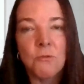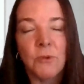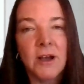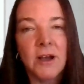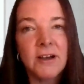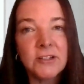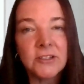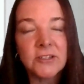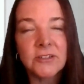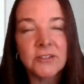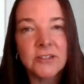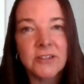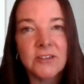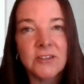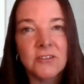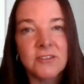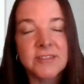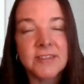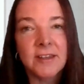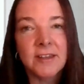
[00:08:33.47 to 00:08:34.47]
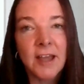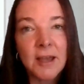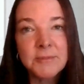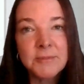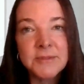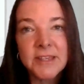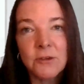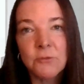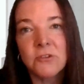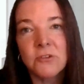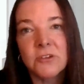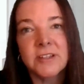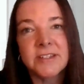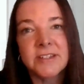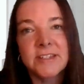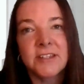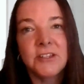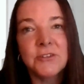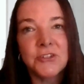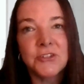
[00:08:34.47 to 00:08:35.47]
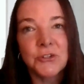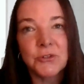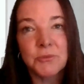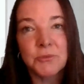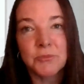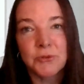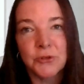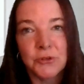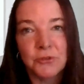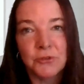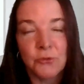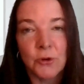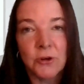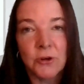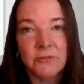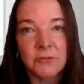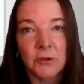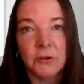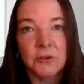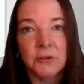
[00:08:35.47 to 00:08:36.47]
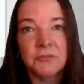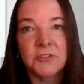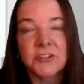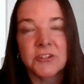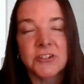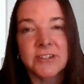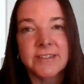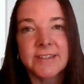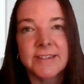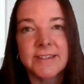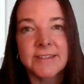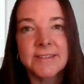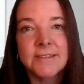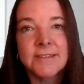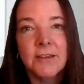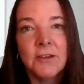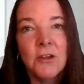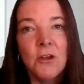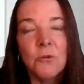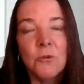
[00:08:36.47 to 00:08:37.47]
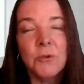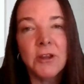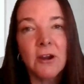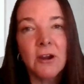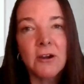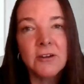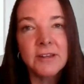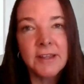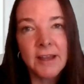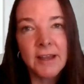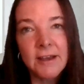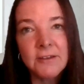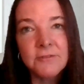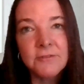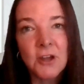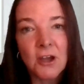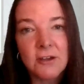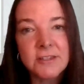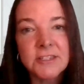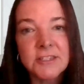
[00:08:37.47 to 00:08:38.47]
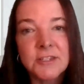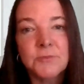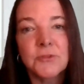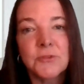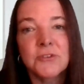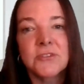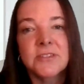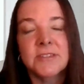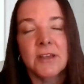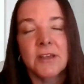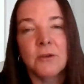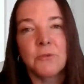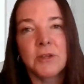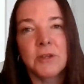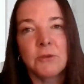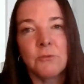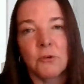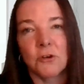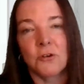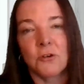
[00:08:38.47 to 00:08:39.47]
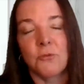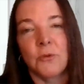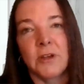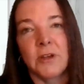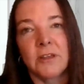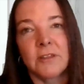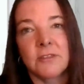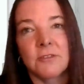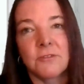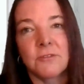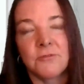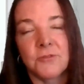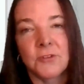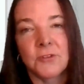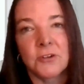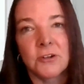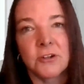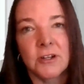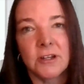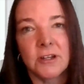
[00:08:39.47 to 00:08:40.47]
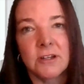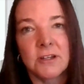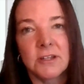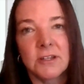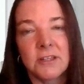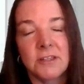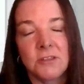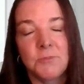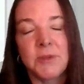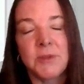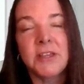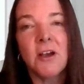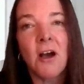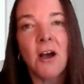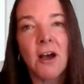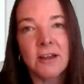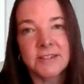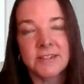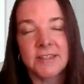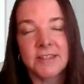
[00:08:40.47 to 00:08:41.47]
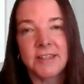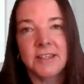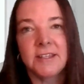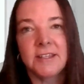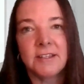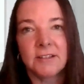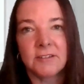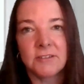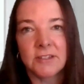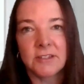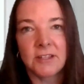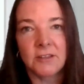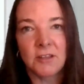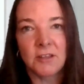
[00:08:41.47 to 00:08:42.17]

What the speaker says: Well, Synoptek will continue to improve workflow efficiencies. We already have customers that we work with for beyond the